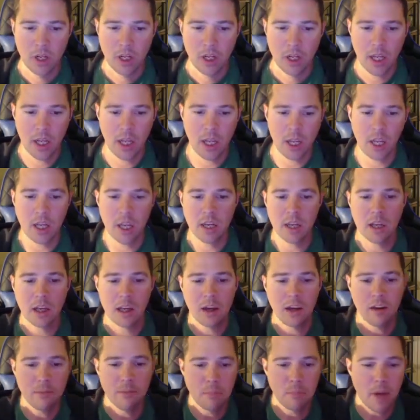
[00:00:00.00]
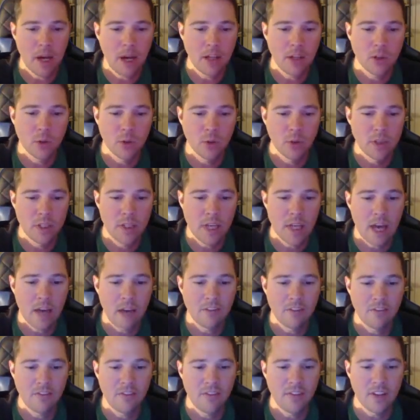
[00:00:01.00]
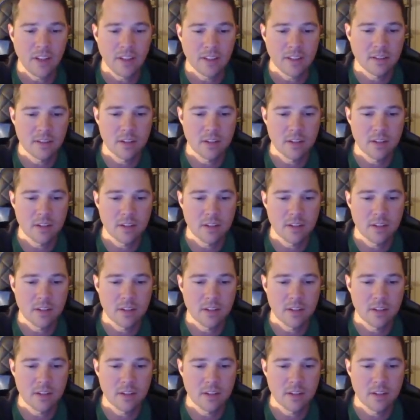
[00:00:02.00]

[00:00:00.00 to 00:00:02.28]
and by doing that, fixed